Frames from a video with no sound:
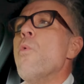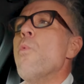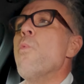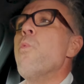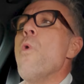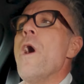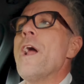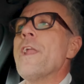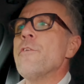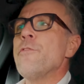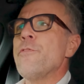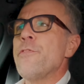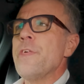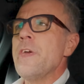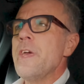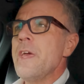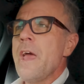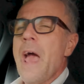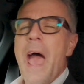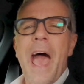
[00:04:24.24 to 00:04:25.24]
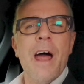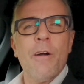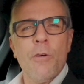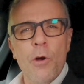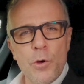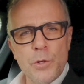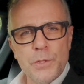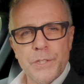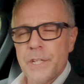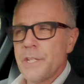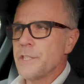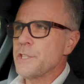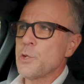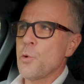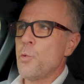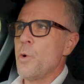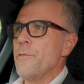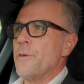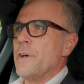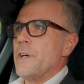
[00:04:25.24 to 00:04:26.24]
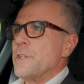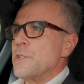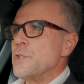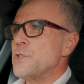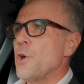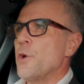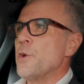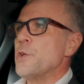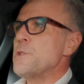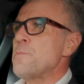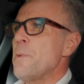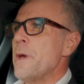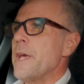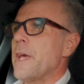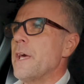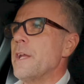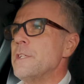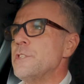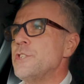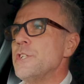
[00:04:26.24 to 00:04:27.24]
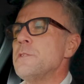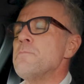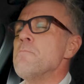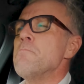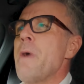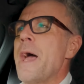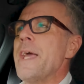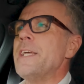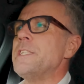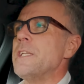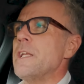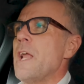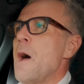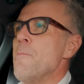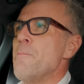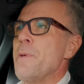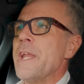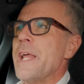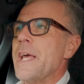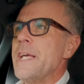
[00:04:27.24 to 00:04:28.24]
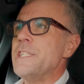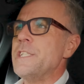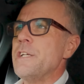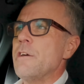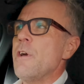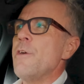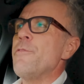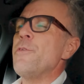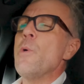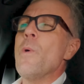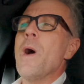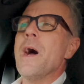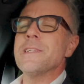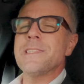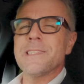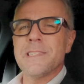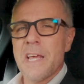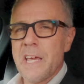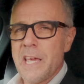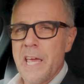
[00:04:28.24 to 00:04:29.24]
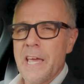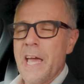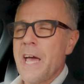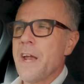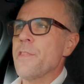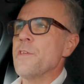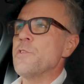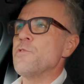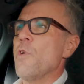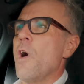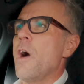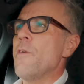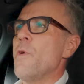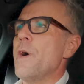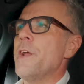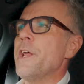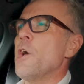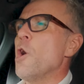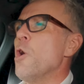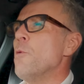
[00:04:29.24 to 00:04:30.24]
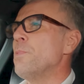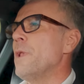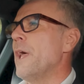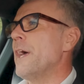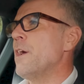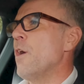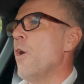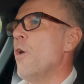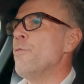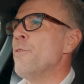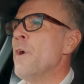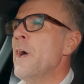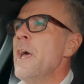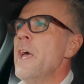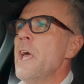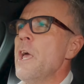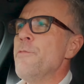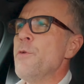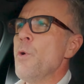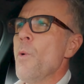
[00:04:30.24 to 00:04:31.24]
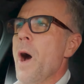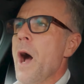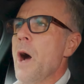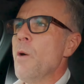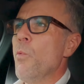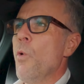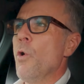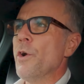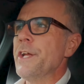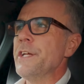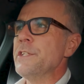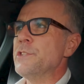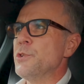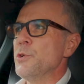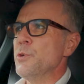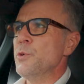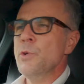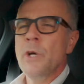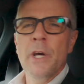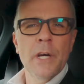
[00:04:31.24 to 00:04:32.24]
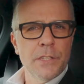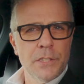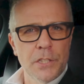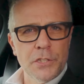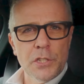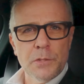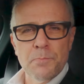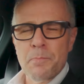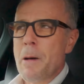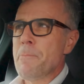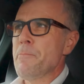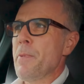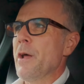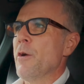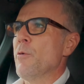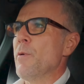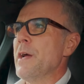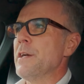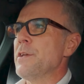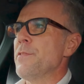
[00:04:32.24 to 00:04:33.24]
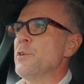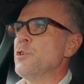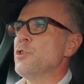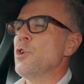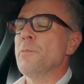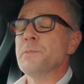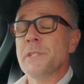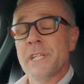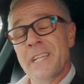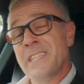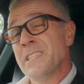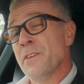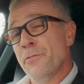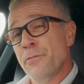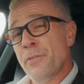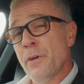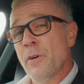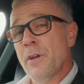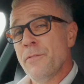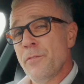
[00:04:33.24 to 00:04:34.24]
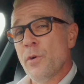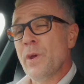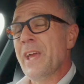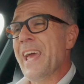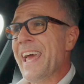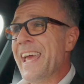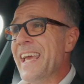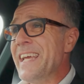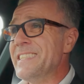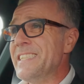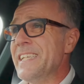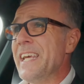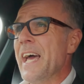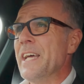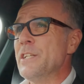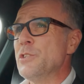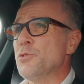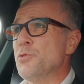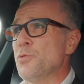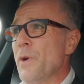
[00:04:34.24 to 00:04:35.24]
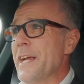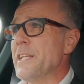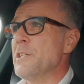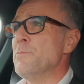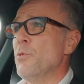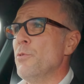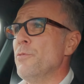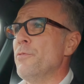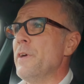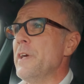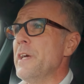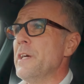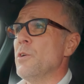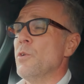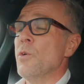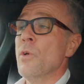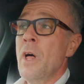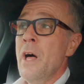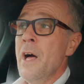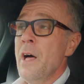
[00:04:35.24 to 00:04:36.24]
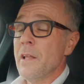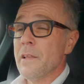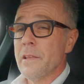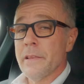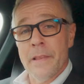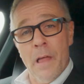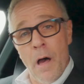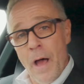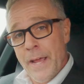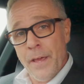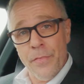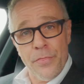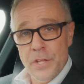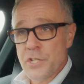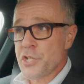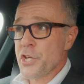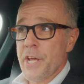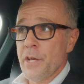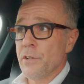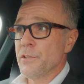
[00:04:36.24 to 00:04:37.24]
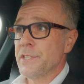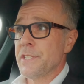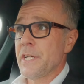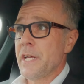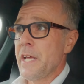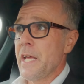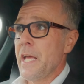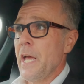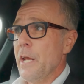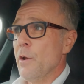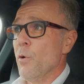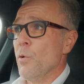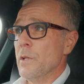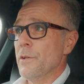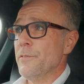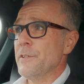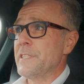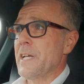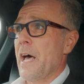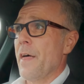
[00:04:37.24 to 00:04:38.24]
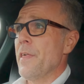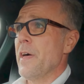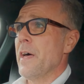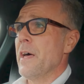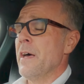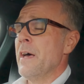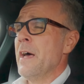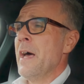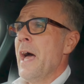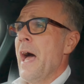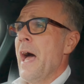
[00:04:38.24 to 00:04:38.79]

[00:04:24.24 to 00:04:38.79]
one of the arrows in its quiver, so to speak, and it just makes it a bit easier. If you are sneaking out of the driveway to go and play golf, if you are wanting to just putt around to the shops, it is a very, very easy and tractable vehicle, like the GLC in all of its other